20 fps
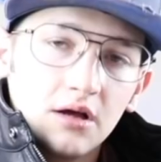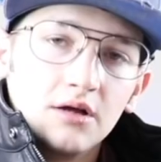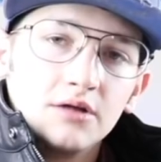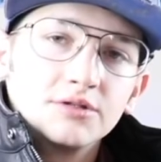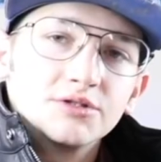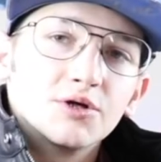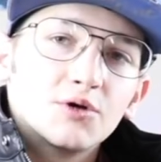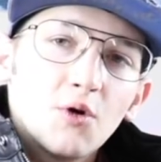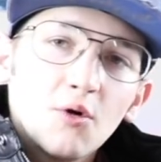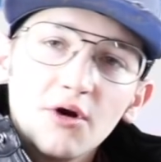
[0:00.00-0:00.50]

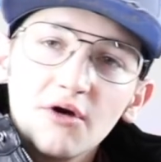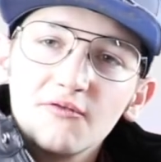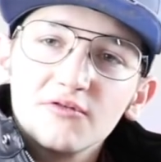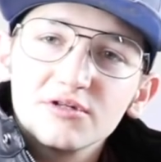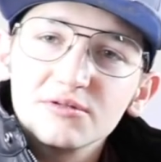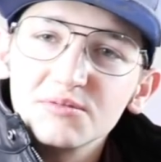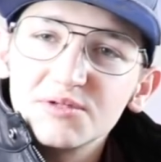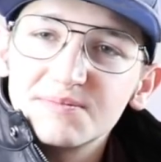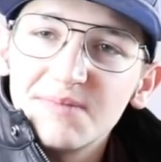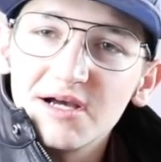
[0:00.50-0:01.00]
So going over
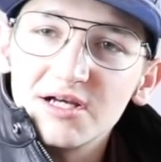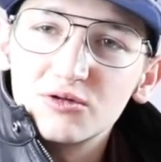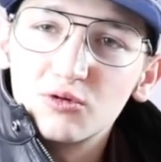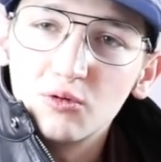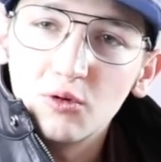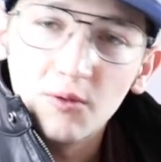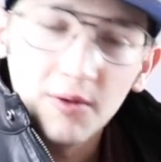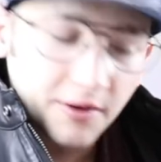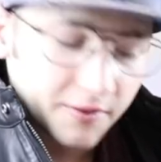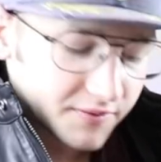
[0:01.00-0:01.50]
some specs
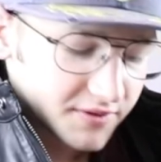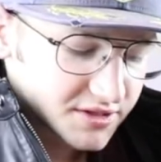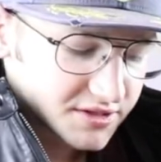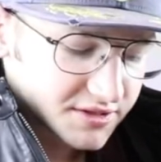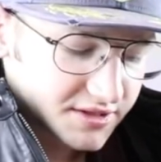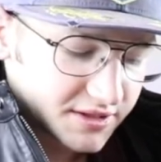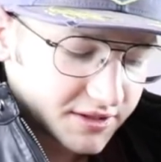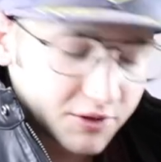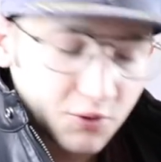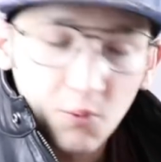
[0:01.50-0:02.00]
real quick on this
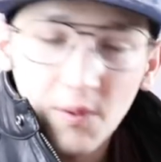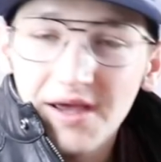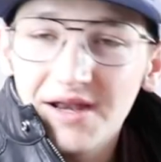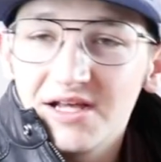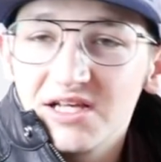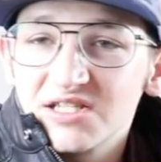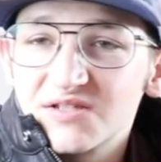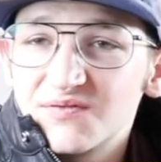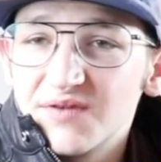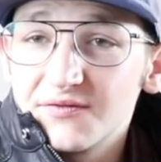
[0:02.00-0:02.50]
thing, the weight
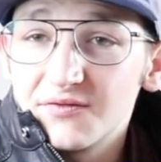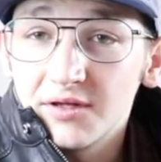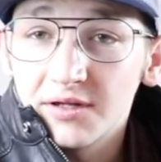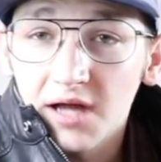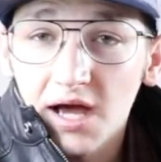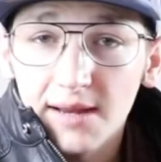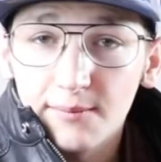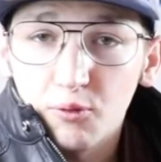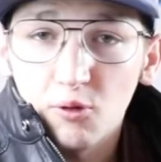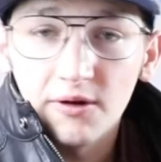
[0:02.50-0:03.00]
is
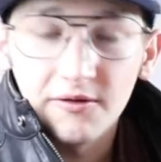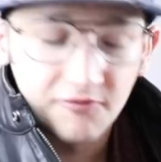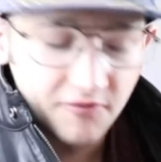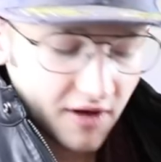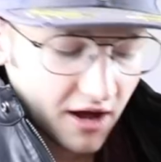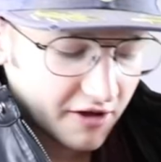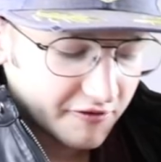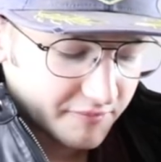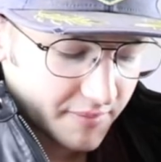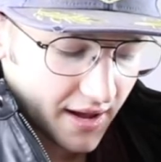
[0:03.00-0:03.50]

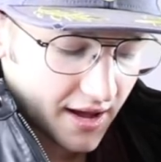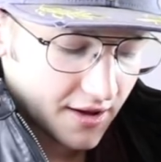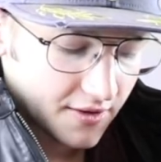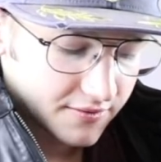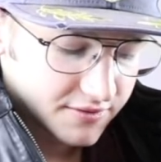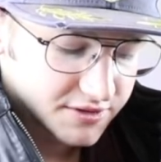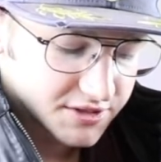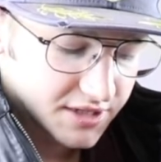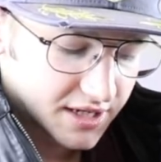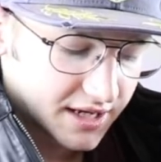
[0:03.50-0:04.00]
59.5
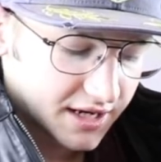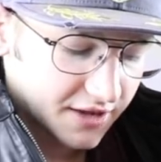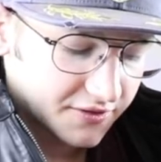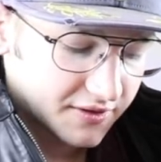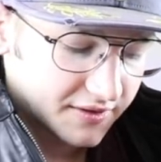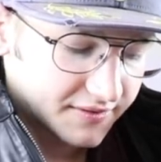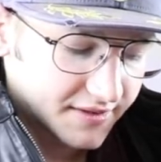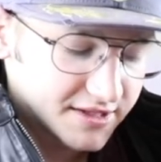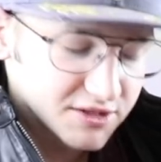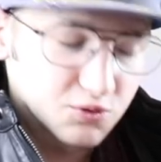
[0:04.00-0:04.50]
pounds, and I
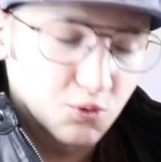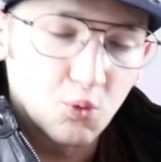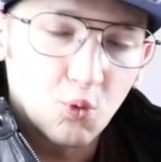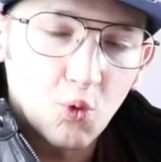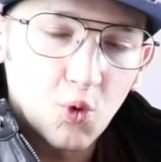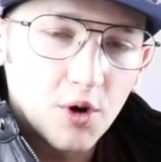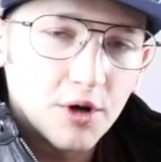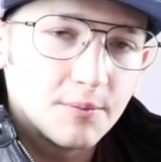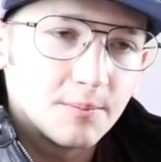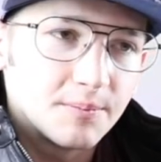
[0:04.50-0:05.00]
think that's
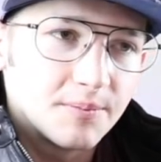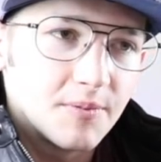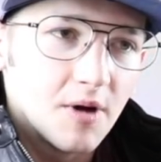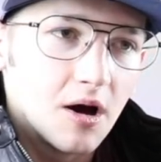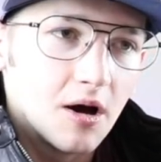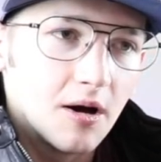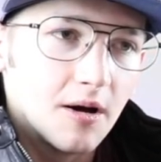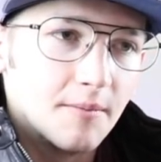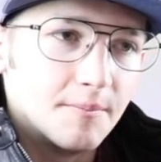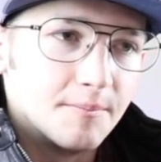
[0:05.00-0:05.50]
one
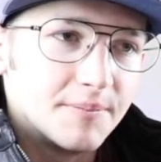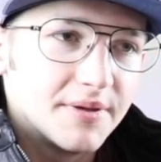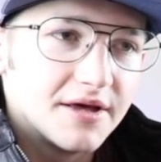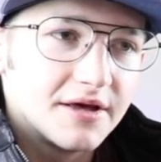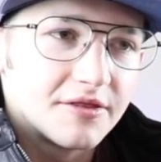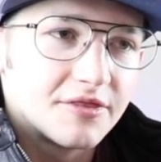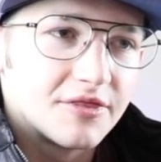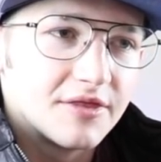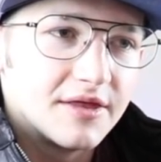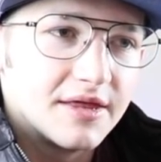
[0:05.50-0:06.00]
big
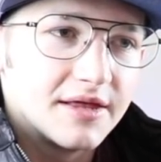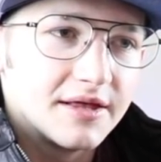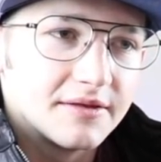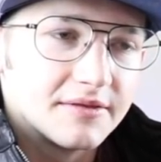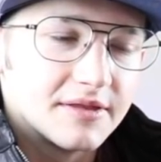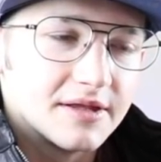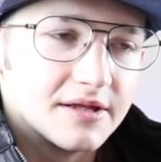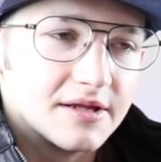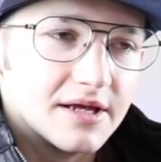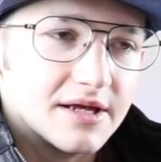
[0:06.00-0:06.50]
thing
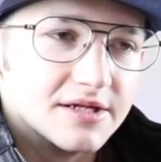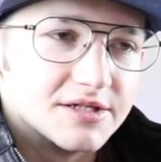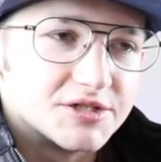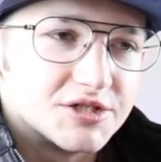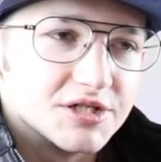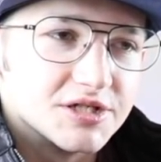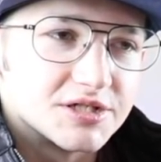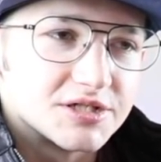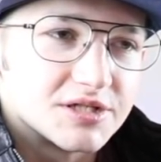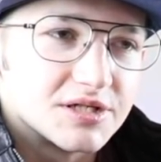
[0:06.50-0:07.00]
that is
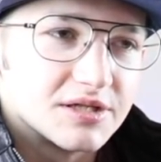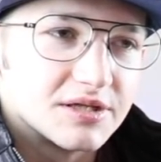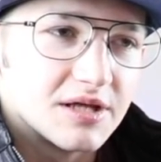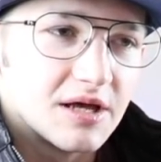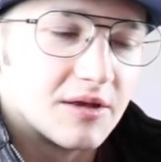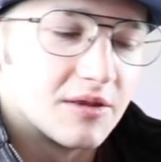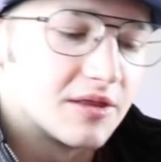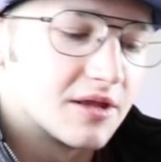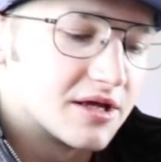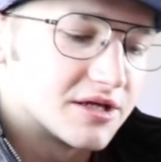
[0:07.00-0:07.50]
just,
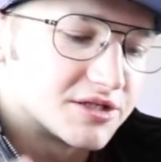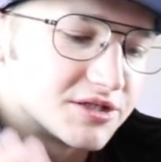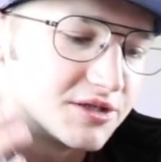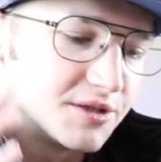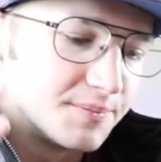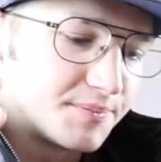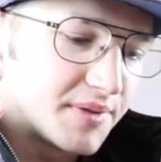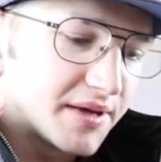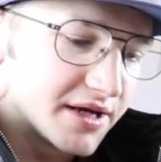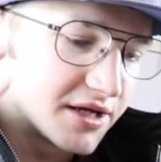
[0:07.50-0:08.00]
it's the
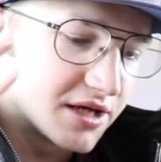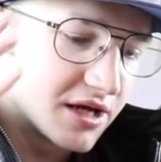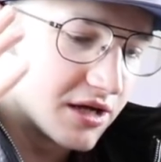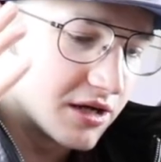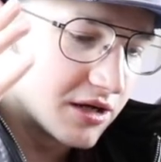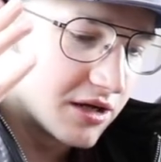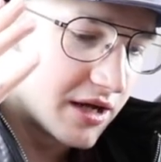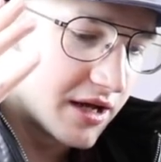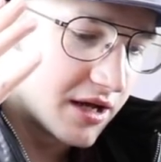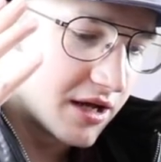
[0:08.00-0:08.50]
big
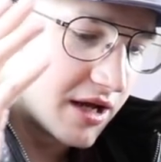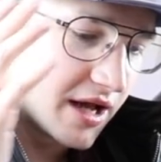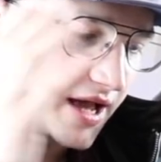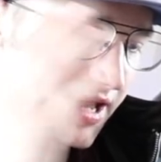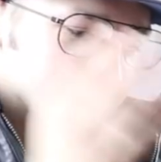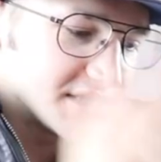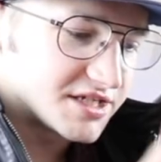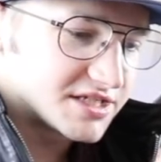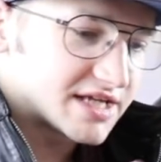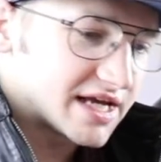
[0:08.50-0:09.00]

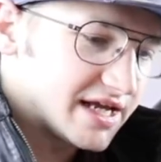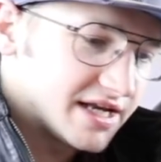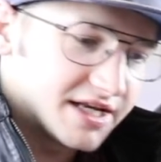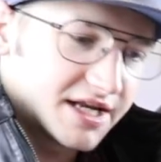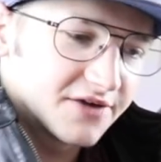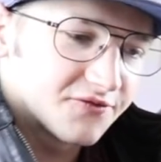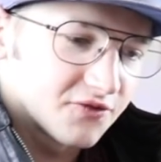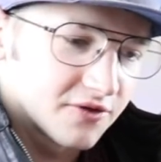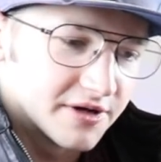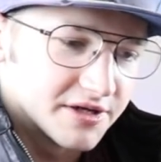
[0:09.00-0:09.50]
insane
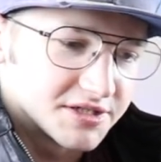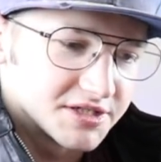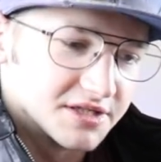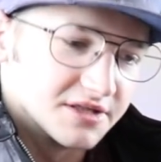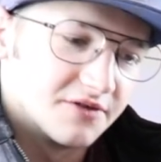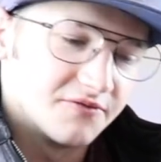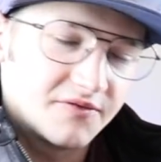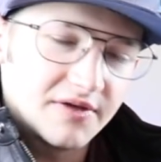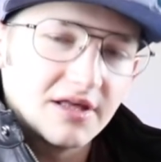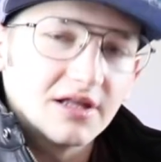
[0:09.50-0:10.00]
difference in
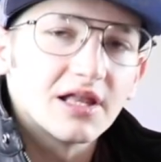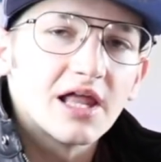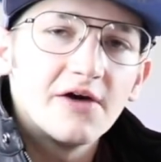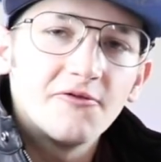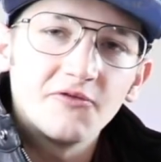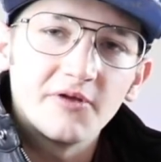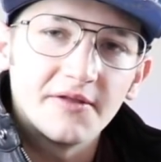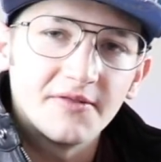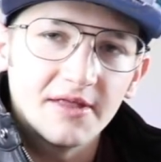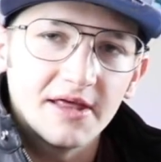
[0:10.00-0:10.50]
the
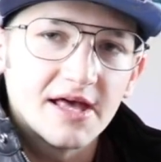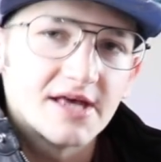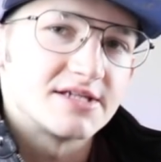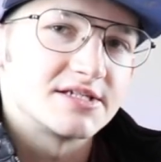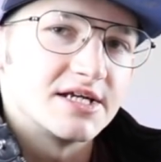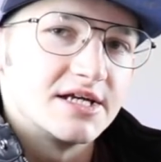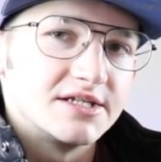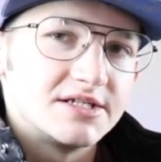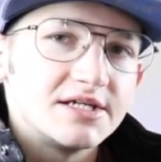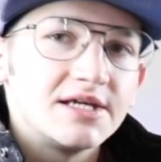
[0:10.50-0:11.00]
V11 and the
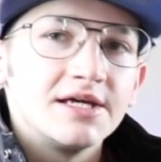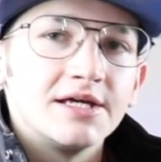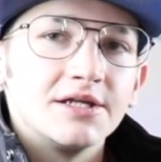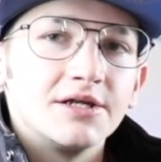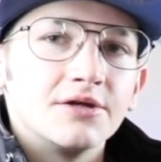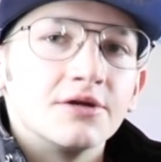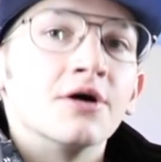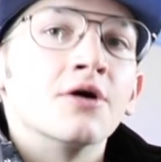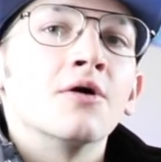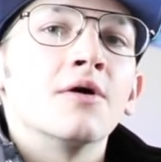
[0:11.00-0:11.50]
S18,
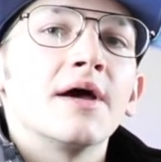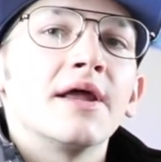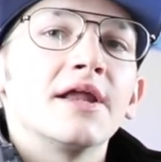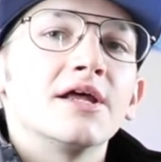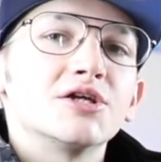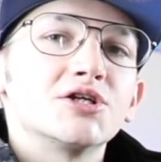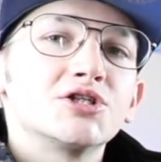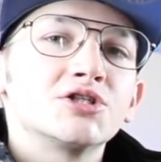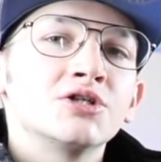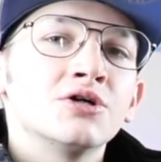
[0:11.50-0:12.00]
you know, and
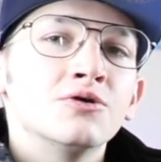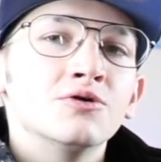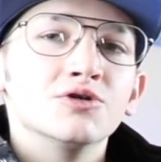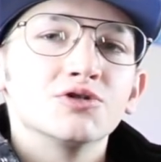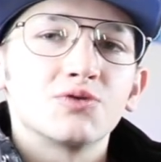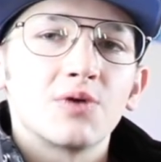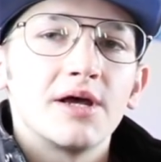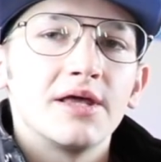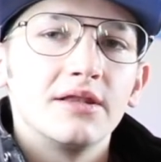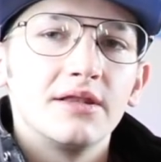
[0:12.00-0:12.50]
it shows right